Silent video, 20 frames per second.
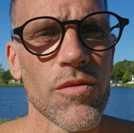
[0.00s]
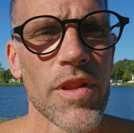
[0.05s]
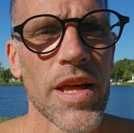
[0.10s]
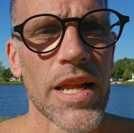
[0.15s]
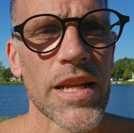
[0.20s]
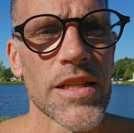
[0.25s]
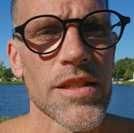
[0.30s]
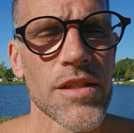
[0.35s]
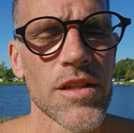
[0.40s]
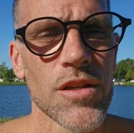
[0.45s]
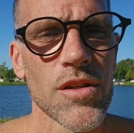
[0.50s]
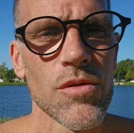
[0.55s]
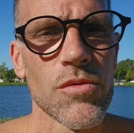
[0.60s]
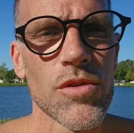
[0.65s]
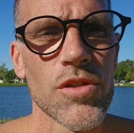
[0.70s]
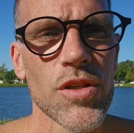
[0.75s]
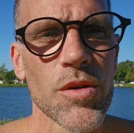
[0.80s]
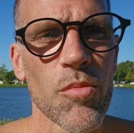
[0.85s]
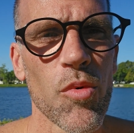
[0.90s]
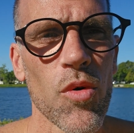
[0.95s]
That is a
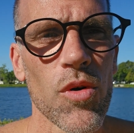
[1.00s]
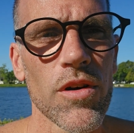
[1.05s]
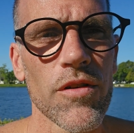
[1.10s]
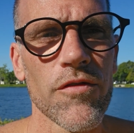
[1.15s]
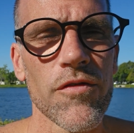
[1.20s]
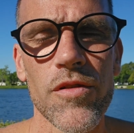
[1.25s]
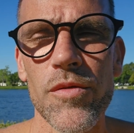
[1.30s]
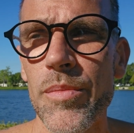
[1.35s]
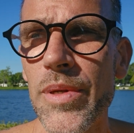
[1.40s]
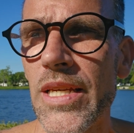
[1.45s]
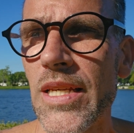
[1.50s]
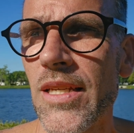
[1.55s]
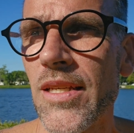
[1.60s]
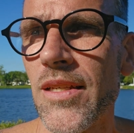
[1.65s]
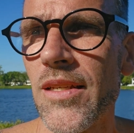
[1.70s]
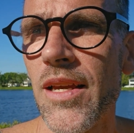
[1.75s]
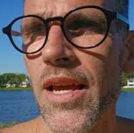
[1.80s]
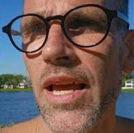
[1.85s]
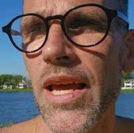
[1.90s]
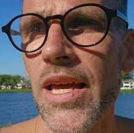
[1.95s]
huge support for
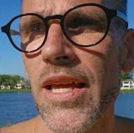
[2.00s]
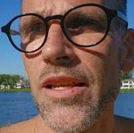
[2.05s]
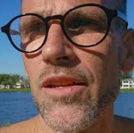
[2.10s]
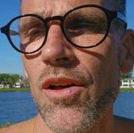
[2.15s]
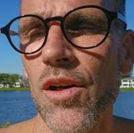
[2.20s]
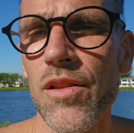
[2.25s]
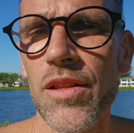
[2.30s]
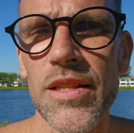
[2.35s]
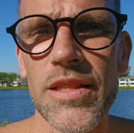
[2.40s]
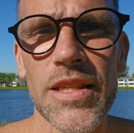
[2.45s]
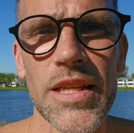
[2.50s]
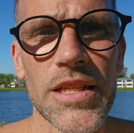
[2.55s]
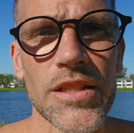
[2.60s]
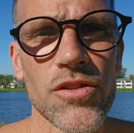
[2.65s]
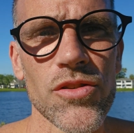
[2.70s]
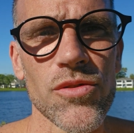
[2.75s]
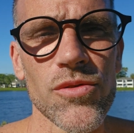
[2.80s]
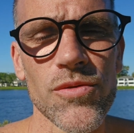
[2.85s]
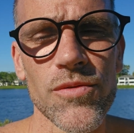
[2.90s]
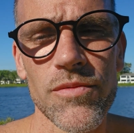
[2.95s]
me and all that they
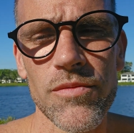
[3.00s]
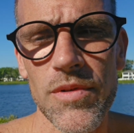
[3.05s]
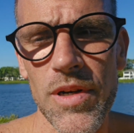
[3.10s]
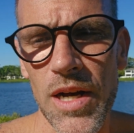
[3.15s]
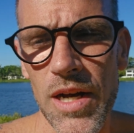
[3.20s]
do,